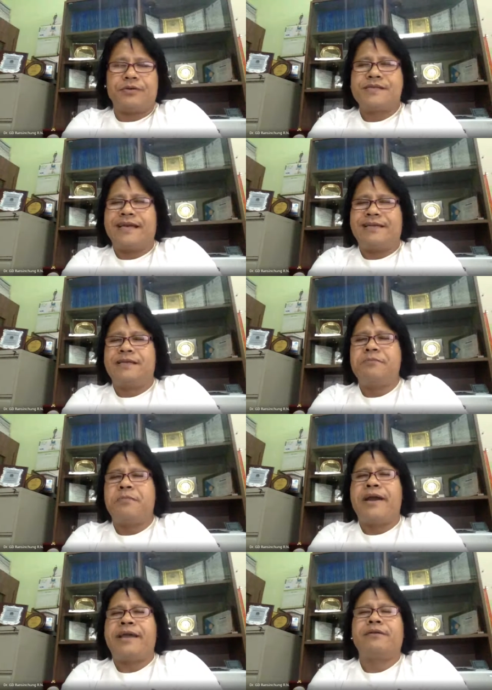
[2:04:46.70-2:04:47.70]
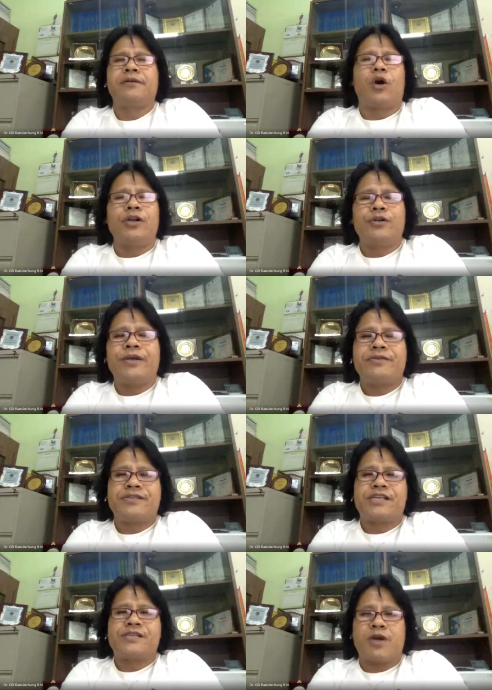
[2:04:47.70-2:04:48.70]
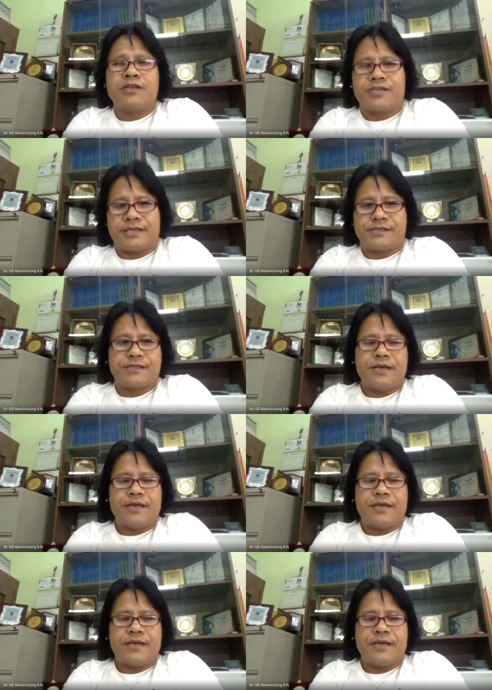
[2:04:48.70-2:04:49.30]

Citing my ongoing research project.